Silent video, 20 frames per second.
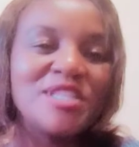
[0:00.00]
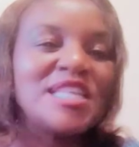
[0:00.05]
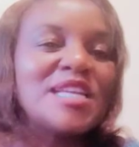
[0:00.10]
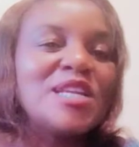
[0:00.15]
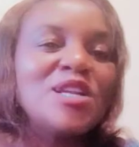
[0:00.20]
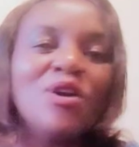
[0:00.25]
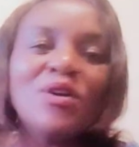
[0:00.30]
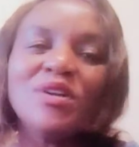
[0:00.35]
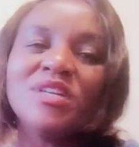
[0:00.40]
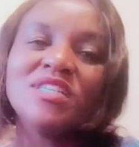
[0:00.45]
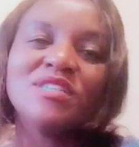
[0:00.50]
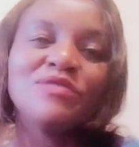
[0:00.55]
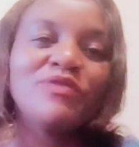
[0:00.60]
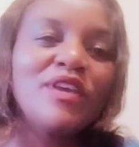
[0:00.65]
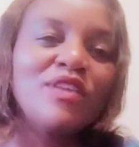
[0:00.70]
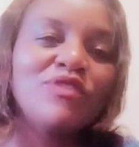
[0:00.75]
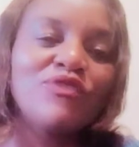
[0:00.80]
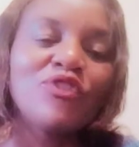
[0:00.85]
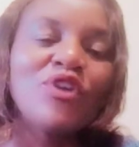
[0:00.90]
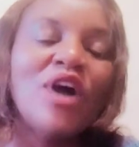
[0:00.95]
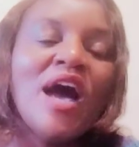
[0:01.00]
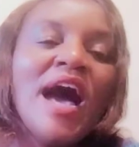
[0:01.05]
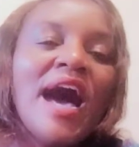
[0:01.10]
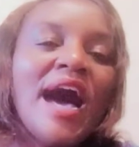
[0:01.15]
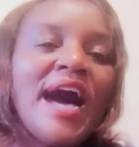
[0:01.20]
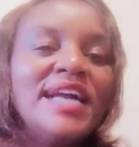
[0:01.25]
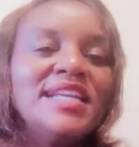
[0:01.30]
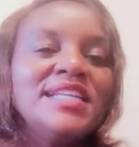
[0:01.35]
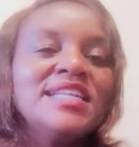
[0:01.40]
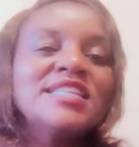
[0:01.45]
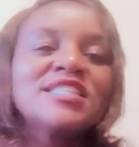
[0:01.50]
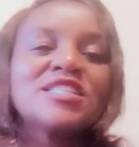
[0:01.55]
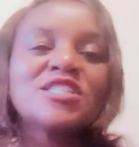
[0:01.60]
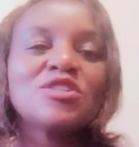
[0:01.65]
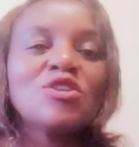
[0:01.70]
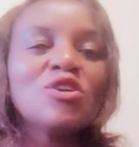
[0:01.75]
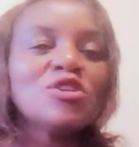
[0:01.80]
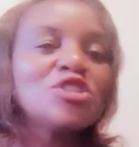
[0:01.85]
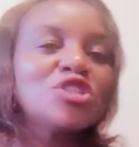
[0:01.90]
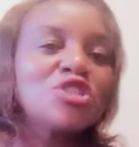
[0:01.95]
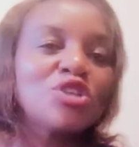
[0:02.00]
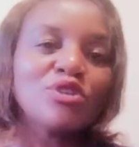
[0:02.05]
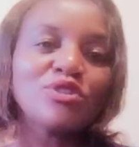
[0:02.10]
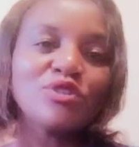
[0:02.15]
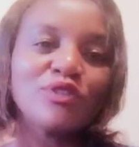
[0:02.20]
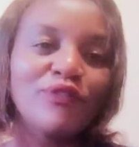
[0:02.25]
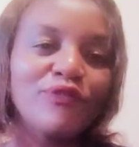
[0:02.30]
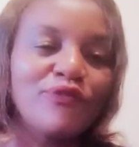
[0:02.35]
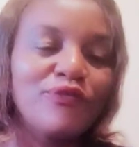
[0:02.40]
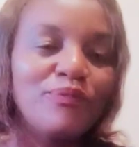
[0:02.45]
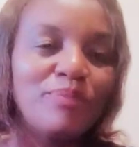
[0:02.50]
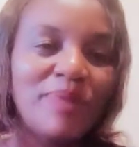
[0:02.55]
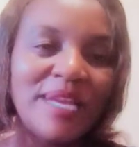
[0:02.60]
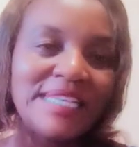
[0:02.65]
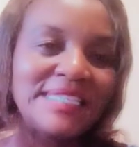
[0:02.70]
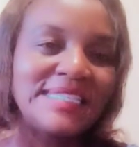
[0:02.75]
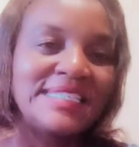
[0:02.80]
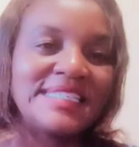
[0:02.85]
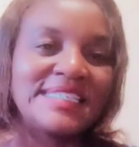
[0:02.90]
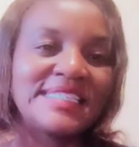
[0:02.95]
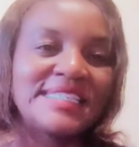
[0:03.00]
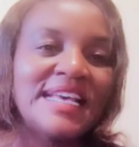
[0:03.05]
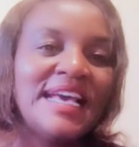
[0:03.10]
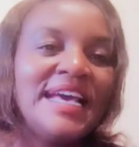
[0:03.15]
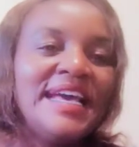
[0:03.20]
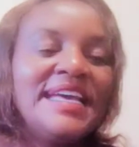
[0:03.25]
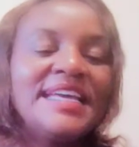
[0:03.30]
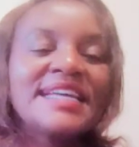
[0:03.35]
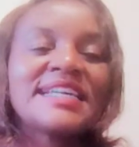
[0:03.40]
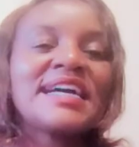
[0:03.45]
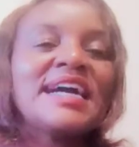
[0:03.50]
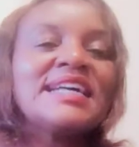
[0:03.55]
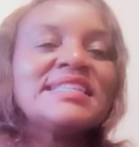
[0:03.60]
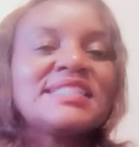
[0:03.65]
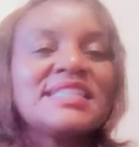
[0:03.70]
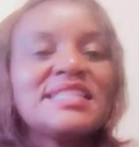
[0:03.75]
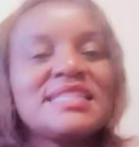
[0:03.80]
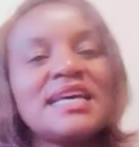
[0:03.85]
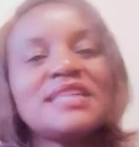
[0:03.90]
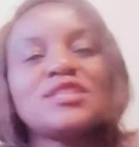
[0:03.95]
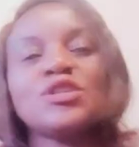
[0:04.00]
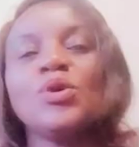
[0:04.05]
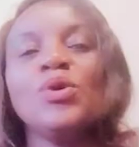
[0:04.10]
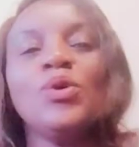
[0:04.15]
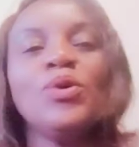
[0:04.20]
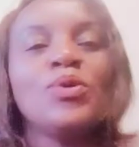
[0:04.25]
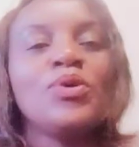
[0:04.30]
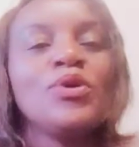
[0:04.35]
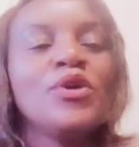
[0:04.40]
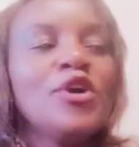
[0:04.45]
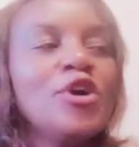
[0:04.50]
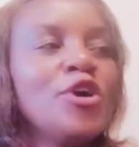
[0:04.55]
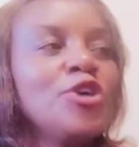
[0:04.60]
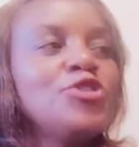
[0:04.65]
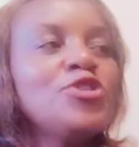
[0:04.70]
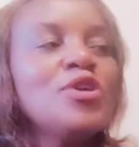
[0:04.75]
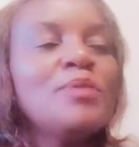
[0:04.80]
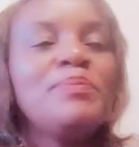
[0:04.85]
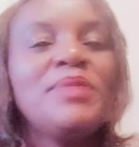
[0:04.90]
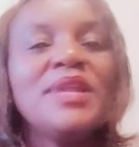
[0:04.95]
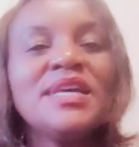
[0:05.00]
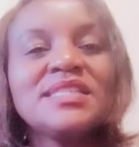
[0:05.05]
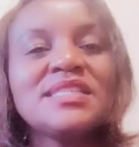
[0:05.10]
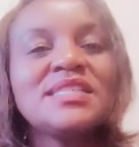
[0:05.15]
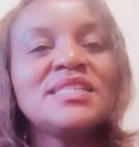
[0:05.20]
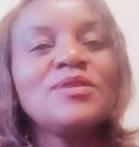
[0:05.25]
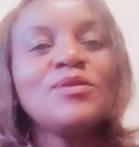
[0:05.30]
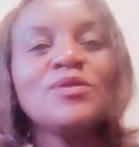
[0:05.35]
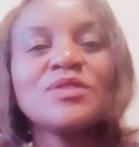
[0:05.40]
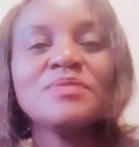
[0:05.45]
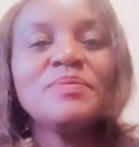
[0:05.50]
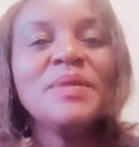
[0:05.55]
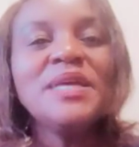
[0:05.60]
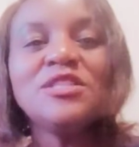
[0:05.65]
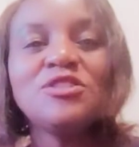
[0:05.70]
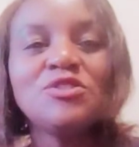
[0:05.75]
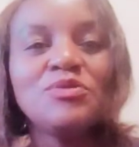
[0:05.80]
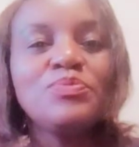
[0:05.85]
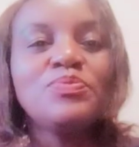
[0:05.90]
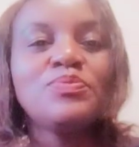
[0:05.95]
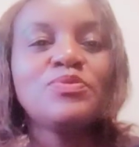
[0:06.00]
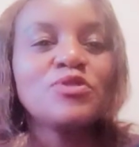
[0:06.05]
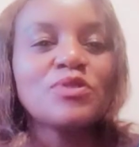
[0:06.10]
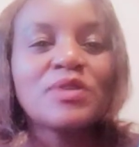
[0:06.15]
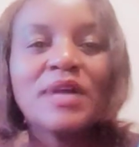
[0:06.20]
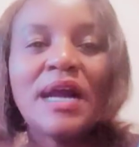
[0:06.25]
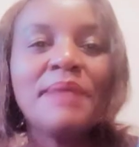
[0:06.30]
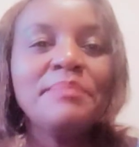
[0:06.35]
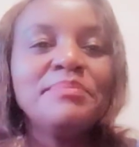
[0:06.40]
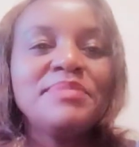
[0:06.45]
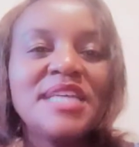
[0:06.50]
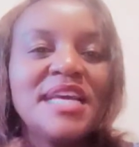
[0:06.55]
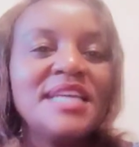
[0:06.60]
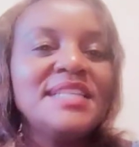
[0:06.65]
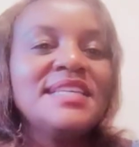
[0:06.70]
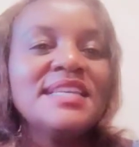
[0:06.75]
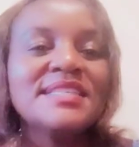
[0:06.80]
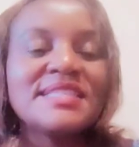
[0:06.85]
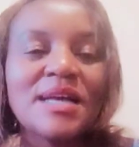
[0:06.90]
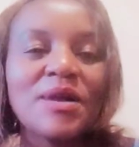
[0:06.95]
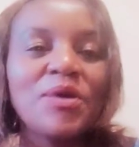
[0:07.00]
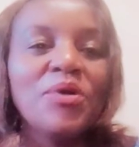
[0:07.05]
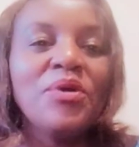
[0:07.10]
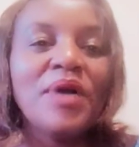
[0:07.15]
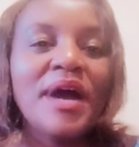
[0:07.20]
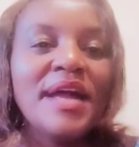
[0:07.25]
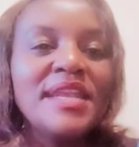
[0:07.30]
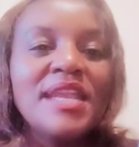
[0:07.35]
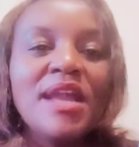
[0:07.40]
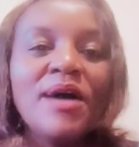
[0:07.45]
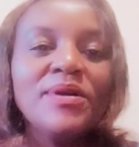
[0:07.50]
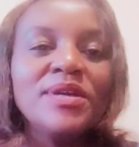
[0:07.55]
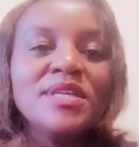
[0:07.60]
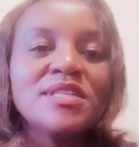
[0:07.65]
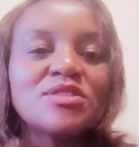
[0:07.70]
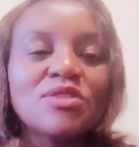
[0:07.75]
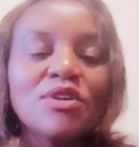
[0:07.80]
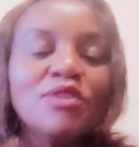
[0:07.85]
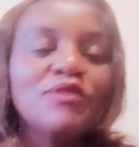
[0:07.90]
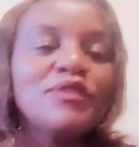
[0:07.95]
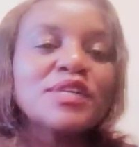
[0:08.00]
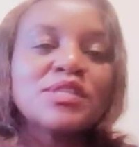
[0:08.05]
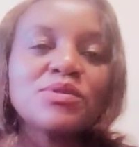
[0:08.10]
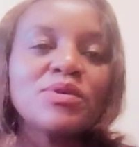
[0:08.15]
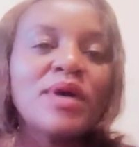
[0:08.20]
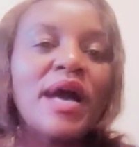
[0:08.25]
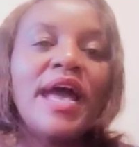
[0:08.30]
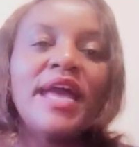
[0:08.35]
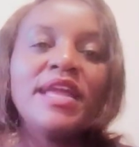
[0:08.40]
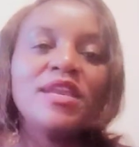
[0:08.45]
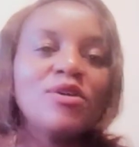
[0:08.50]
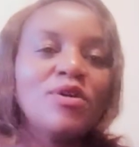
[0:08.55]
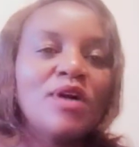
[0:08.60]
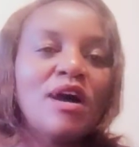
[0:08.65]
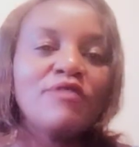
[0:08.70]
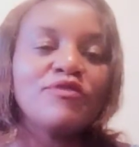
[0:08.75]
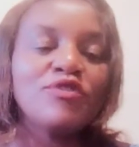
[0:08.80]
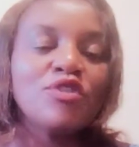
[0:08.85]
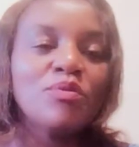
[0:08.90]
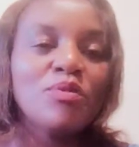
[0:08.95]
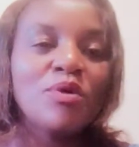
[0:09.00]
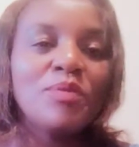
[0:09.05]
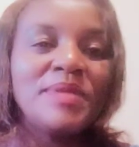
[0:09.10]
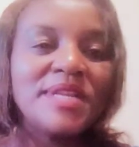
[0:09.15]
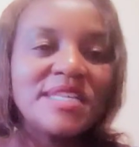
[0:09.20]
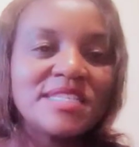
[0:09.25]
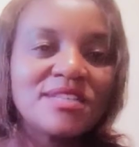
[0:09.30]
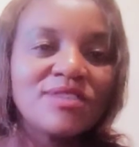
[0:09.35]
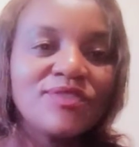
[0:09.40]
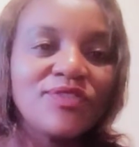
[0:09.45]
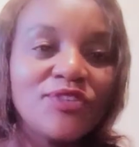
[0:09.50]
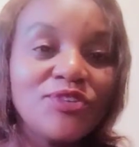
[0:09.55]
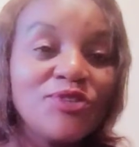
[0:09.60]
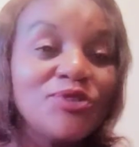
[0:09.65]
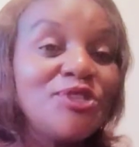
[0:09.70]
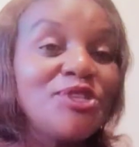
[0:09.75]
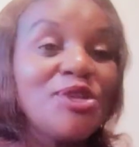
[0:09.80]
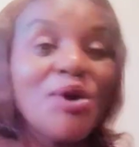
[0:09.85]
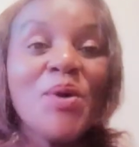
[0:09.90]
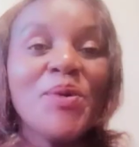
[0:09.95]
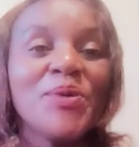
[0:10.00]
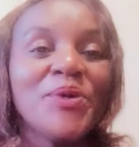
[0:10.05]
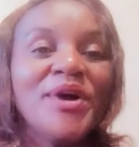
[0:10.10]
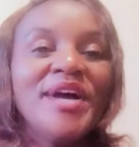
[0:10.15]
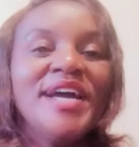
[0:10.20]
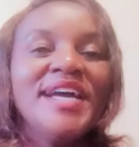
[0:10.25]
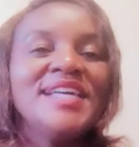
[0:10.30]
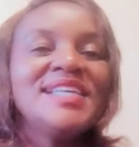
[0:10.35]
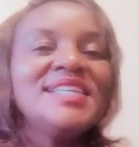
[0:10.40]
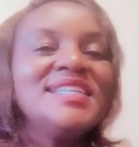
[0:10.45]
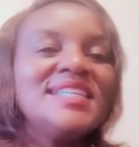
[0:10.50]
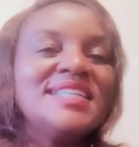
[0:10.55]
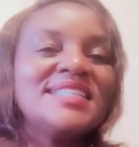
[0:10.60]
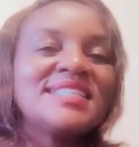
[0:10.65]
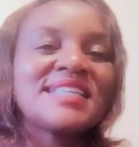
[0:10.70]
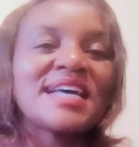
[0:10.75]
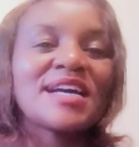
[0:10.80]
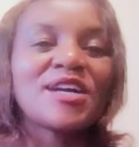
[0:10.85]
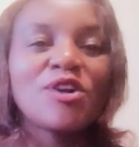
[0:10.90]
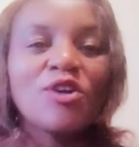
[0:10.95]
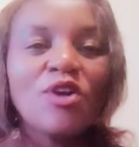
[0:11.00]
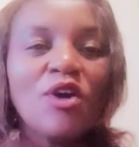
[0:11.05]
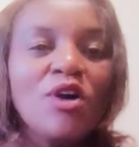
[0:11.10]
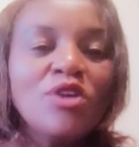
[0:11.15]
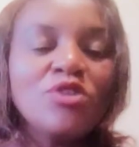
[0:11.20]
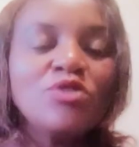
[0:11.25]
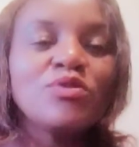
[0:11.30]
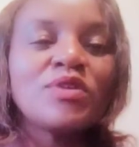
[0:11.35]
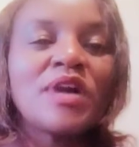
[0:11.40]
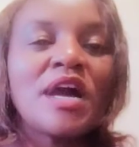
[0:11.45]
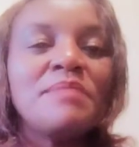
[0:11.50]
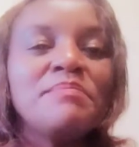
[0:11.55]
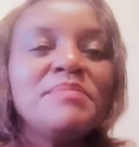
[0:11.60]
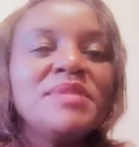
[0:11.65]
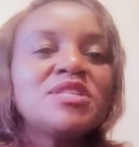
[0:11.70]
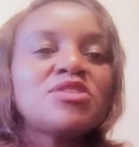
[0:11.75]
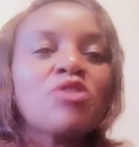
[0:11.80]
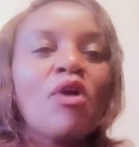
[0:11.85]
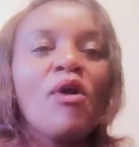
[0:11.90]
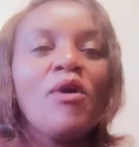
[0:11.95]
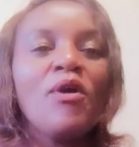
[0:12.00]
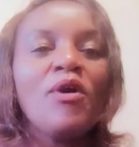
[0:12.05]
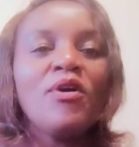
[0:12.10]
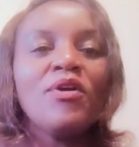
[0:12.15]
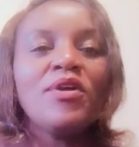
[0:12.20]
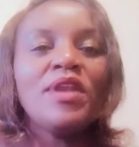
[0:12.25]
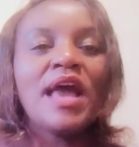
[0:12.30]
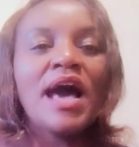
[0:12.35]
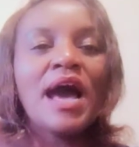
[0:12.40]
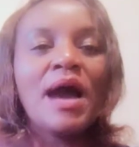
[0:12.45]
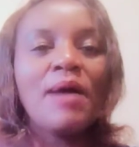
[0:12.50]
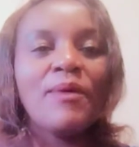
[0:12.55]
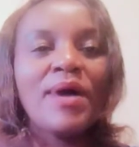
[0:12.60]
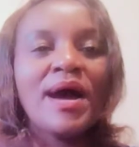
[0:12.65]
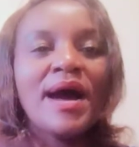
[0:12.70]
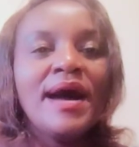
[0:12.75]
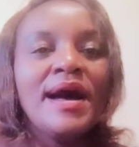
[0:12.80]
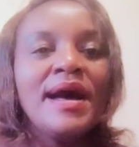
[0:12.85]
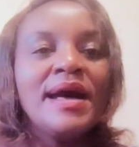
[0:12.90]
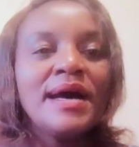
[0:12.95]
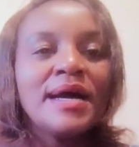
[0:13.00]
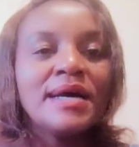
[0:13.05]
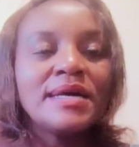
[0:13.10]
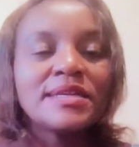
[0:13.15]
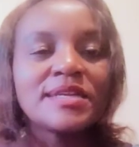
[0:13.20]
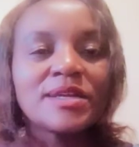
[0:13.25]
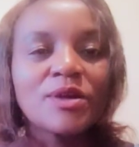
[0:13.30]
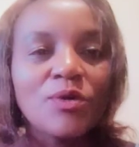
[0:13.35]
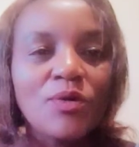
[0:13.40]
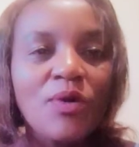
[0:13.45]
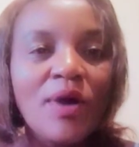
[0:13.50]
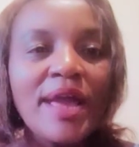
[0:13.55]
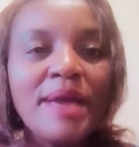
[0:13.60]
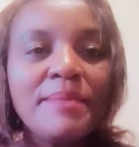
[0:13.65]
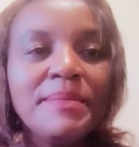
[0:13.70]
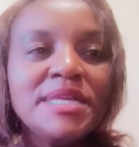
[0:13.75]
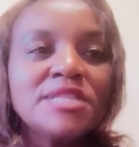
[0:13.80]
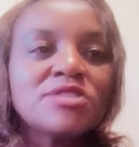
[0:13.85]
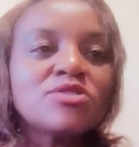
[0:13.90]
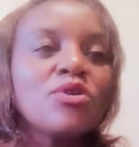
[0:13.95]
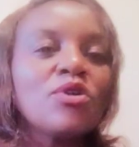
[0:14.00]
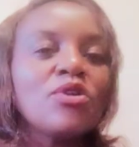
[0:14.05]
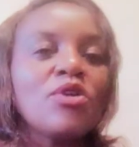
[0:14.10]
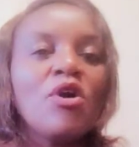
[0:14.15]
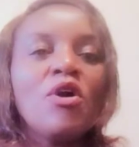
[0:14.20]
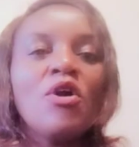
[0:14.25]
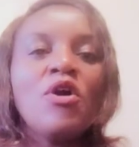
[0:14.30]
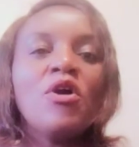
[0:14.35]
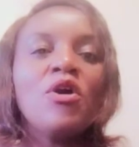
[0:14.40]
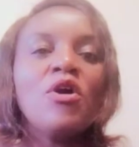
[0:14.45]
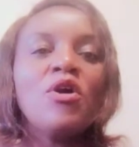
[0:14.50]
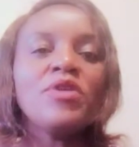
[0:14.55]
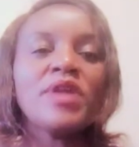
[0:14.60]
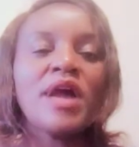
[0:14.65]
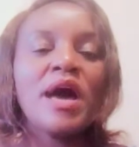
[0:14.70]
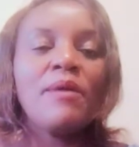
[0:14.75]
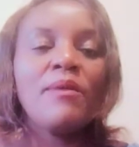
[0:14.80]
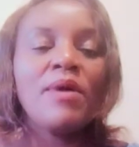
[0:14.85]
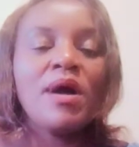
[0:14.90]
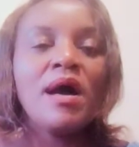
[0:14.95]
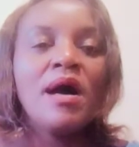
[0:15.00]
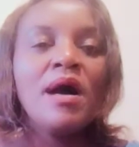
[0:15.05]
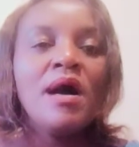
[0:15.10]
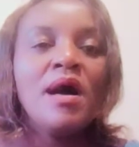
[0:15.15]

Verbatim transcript: the lord is faithful and he's not short of blessings he can't say that oh your blessing was meant to, to come 10 years ago and now it's over so i don't have no more blessing for you no he is a god who can meet all our requirements or all our